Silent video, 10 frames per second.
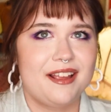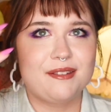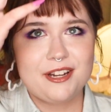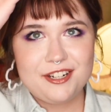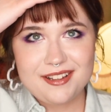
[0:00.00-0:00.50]

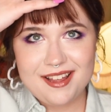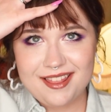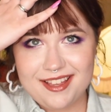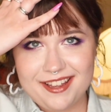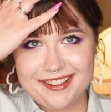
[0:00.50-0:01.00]
as much as i
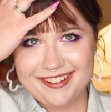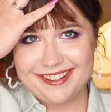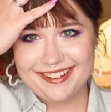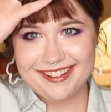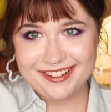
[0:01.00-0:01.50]
think
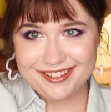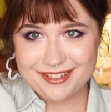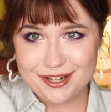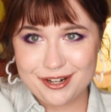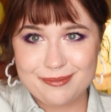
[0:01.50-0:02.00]
the
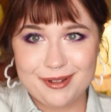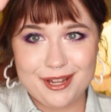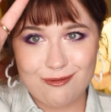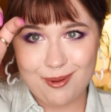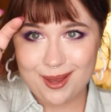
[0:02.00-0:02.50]
term
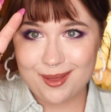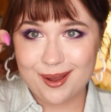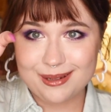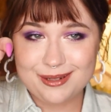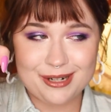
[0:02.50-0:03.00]
like weight
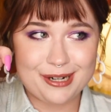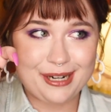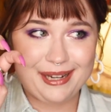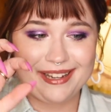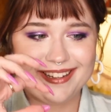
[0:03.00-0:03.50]
loss
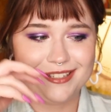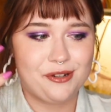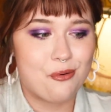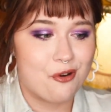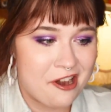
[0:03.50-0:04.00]
journey is
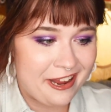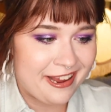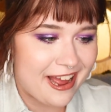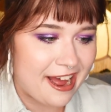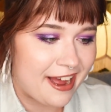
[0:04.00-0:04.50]

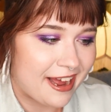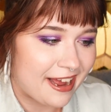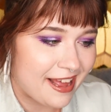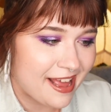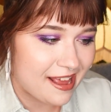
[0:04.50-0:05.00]
corny.
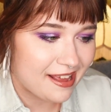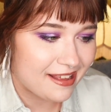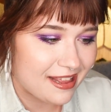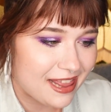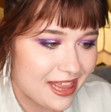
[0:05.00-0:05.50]

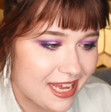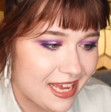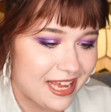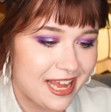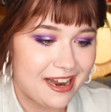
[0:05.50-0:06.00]
I
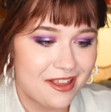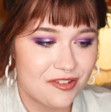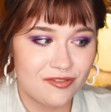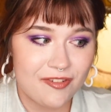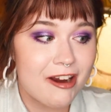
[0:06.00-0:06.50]
think it
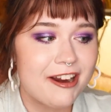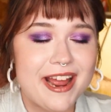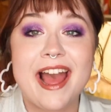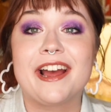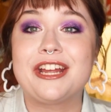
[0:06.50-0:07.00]
is
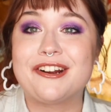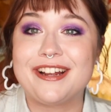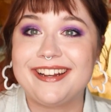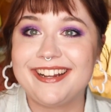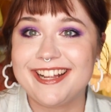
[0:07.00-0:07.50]
very
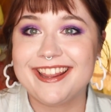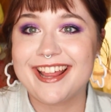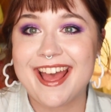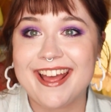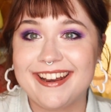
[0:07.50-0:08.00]
accurate in
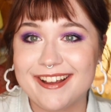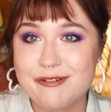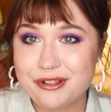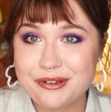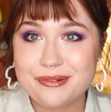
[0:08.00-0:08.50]
that
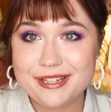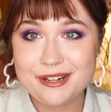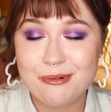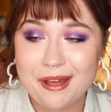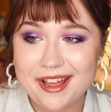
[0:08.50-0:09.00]

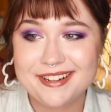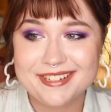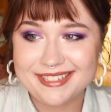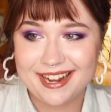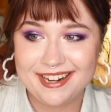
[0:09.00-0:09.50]
losing weight,
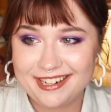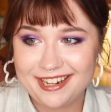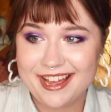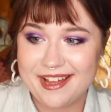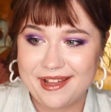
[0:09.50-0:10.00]
deciding
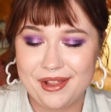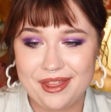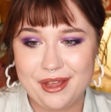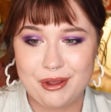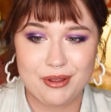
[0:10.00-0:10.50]
to get
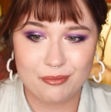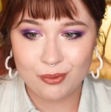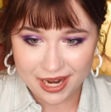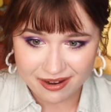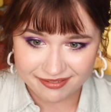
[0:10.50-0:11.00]
healthy,
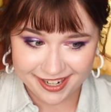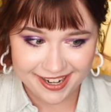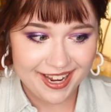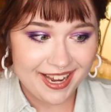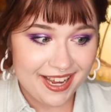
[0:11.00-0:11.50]

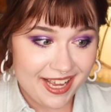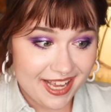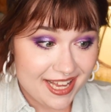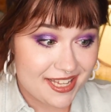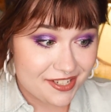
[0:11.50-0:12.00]
whatever,
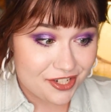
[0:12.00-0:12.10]
is